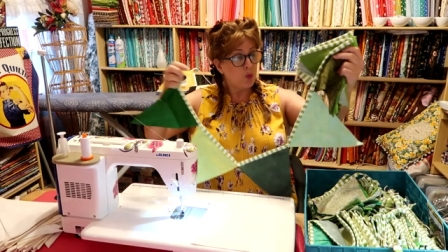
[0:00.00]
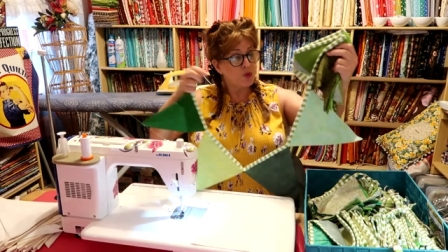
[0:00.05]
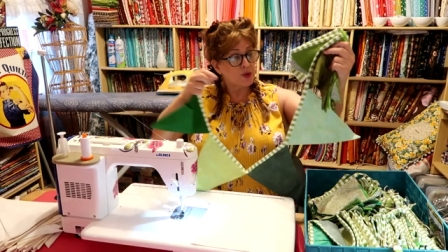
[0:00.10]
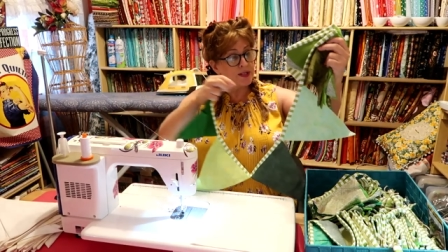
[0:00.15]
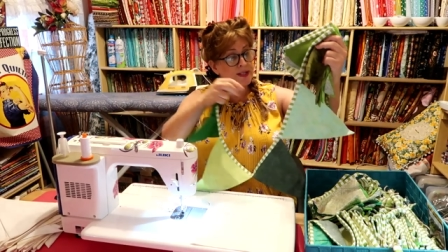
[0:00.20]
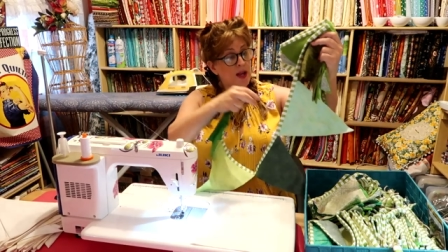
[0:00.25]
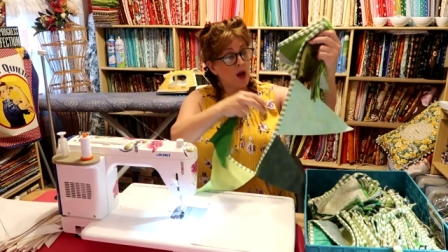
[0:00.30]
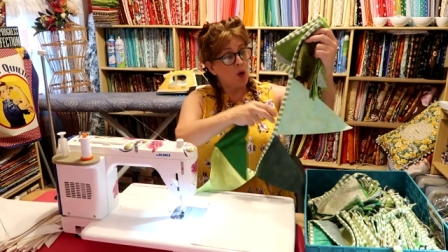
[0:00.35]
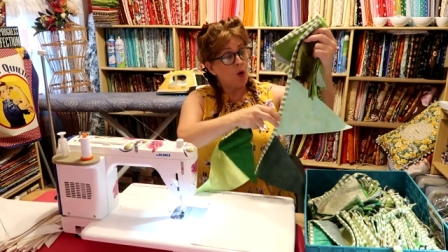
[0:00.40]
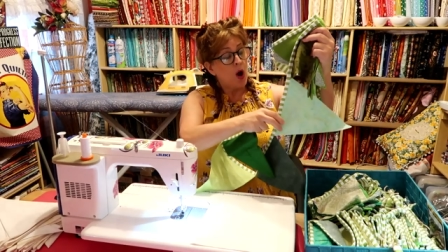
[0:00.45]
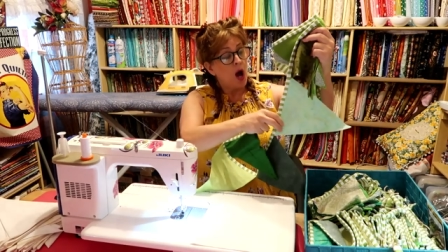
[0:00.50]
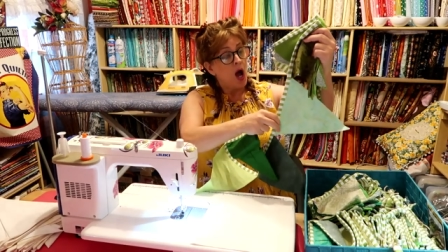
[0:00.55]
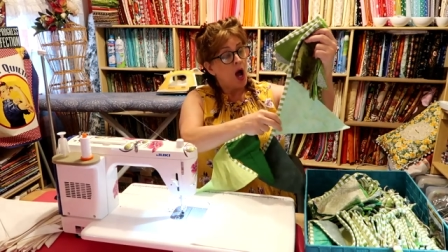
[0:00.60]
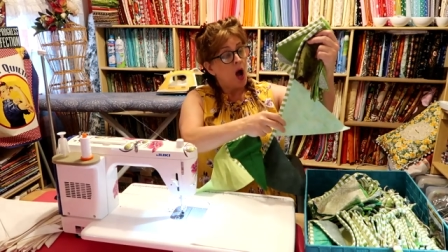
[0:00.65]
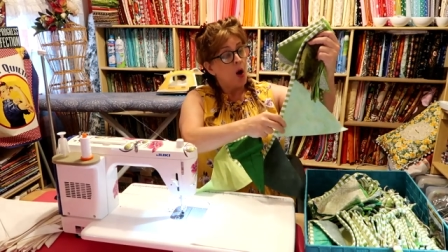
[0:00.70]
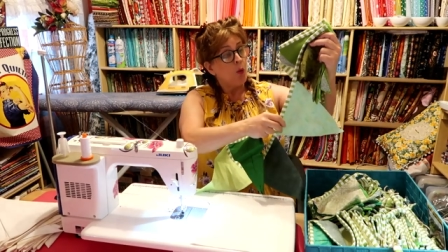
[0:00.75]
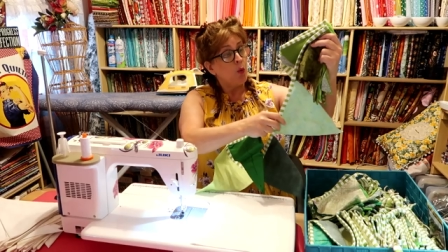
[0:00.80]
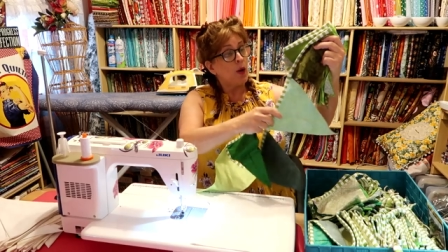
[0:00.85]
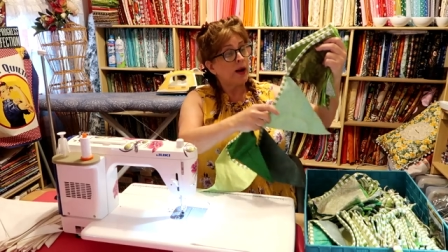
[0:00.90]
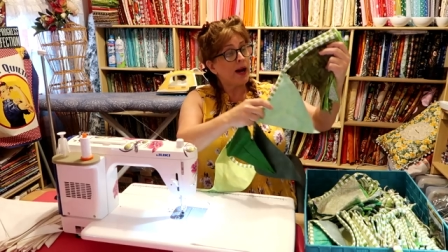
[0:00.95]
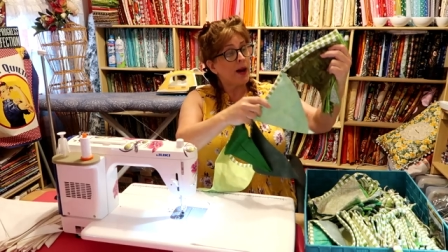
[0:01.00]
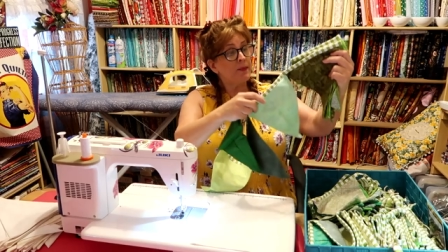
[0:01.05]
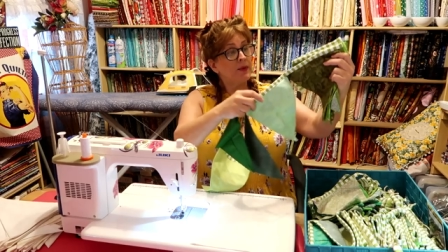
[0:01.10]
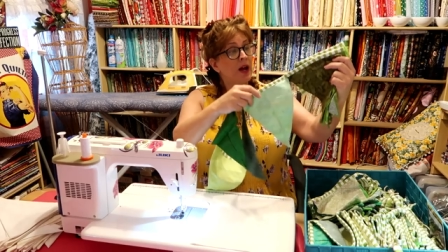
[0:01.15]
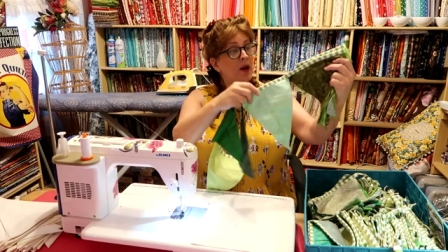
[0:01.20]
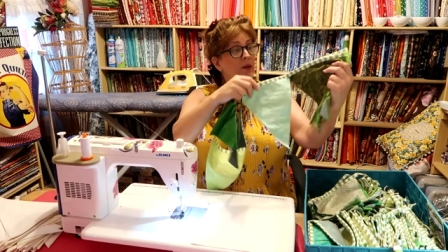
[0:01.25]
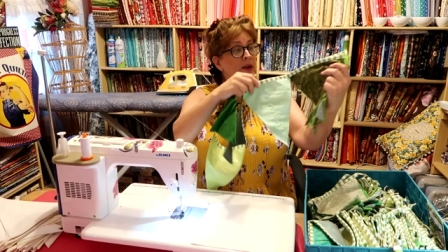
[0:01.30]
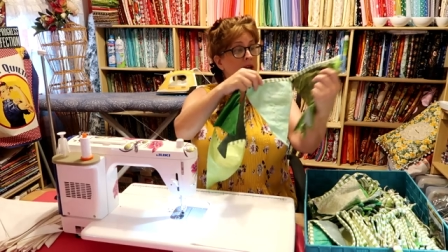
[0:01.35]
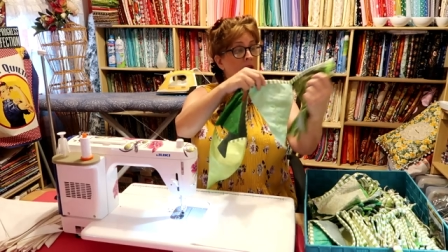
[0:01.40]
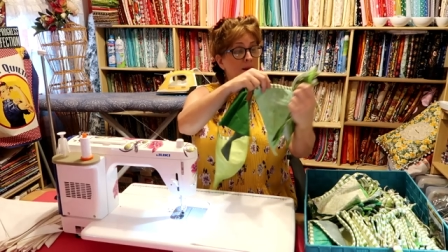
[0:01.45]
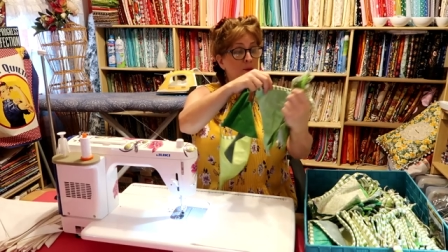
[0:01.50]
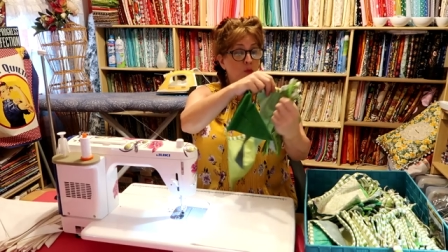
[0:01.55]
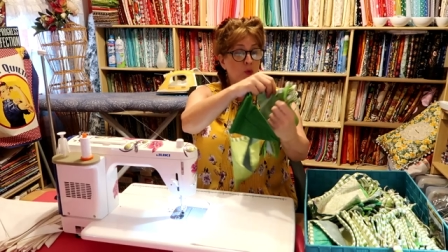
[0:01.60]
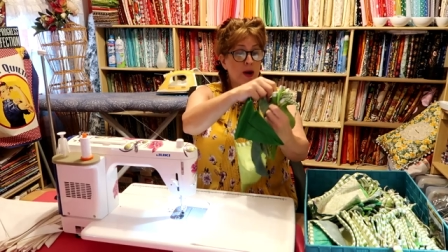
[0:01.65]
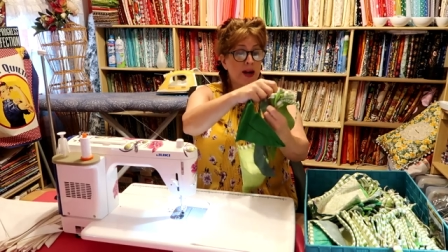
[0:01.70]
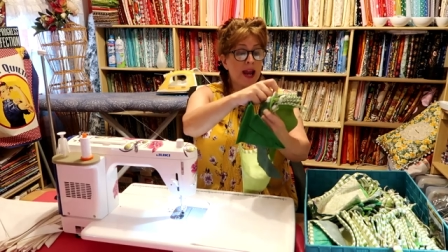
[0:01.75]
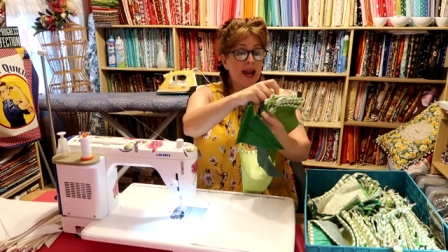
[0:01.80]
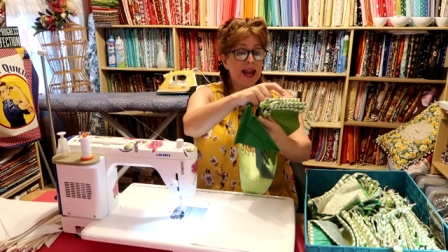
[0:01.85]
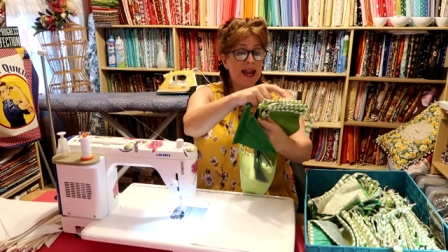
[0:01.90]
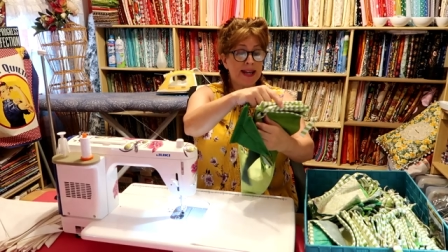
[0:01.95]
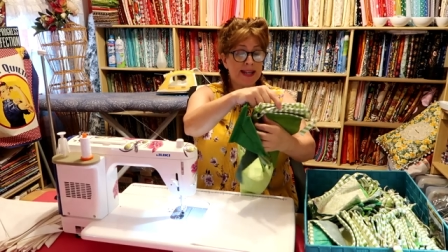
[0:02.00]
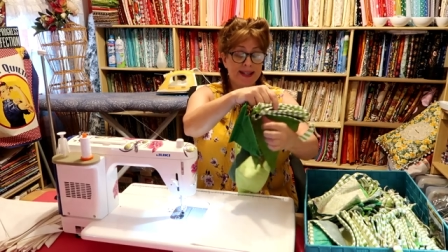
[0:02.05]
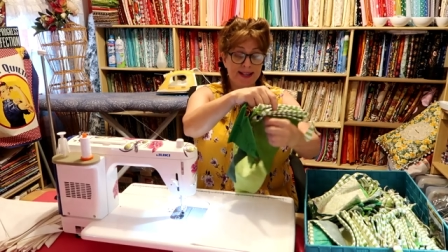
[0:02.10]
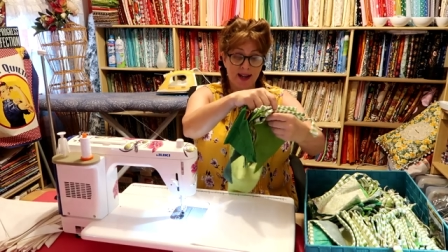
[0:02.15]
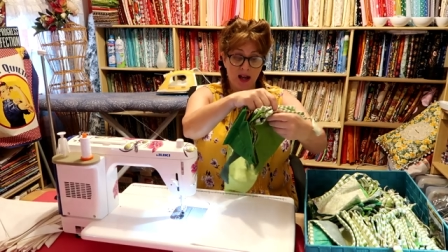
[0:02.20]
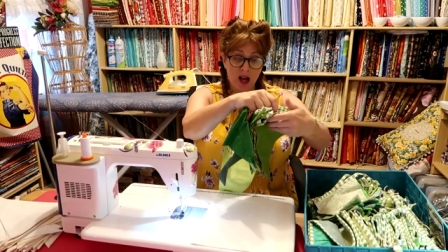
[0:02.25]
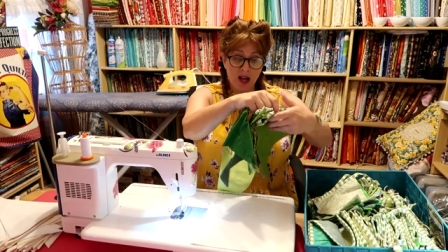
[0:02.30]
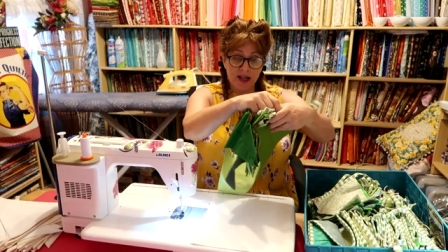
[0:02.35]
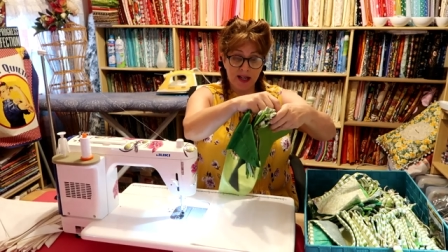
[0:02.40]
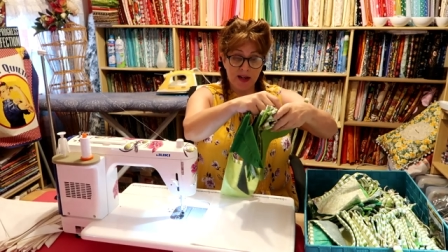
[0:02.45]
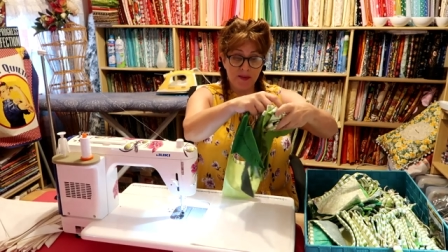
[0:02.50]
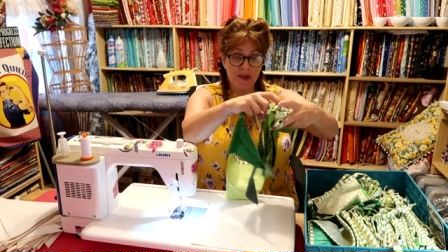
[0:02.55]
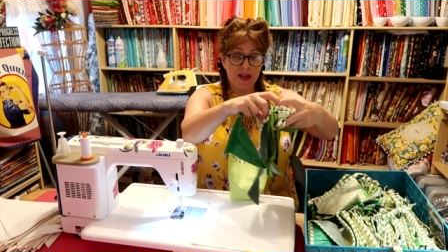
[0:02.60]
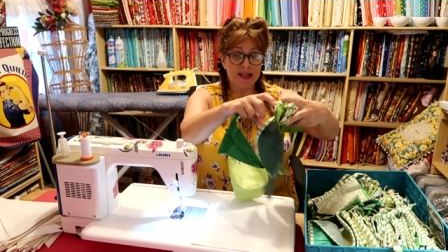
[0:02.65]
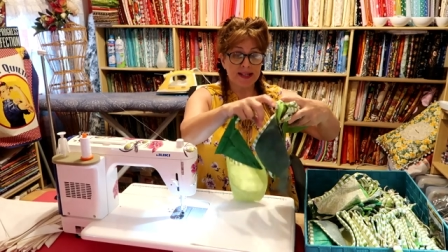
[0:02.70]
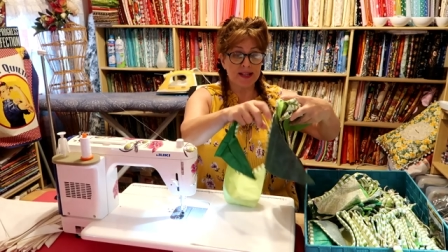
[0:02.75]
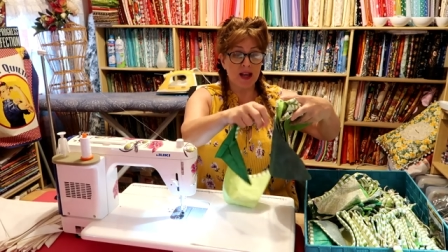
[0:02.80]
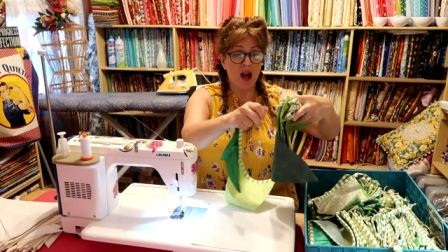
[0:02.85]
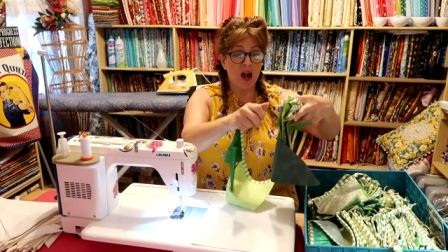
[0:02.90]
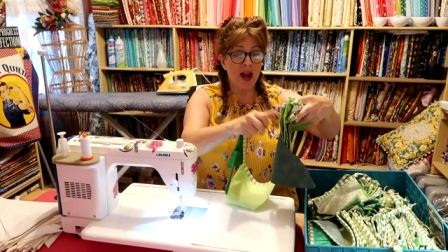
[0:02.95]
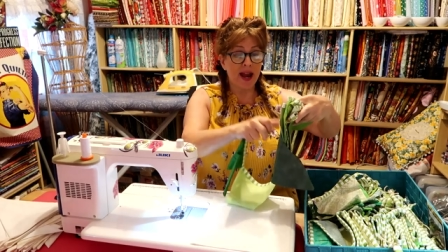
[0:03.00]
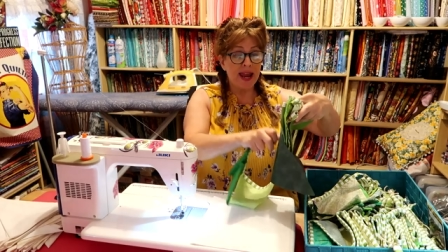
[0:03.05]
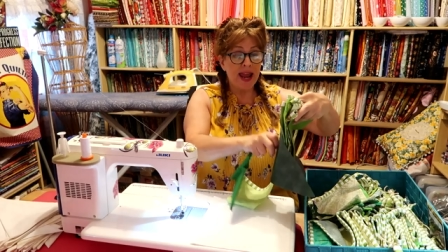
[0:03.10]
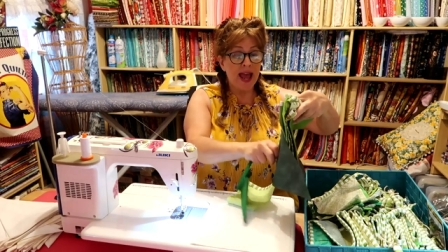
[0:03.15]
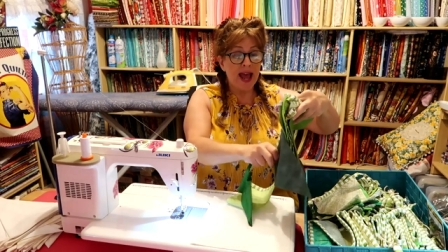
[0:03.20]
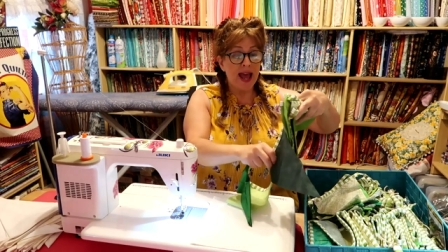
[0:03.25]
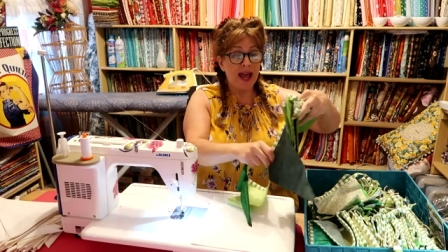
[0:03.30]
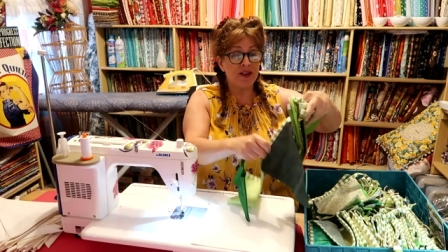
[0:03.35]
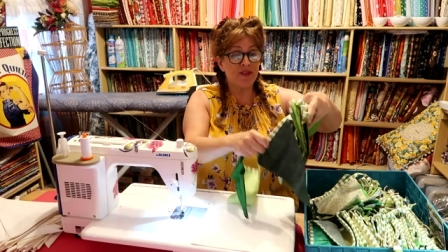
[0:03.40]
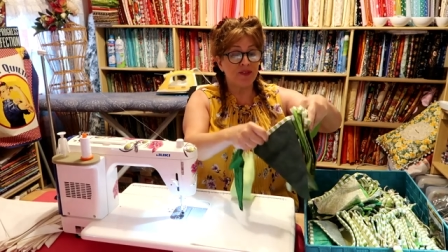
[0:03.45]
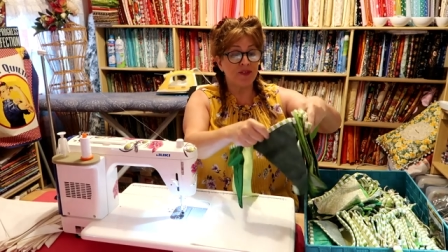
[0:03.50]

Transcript: So what I'm going, what I had done is I had,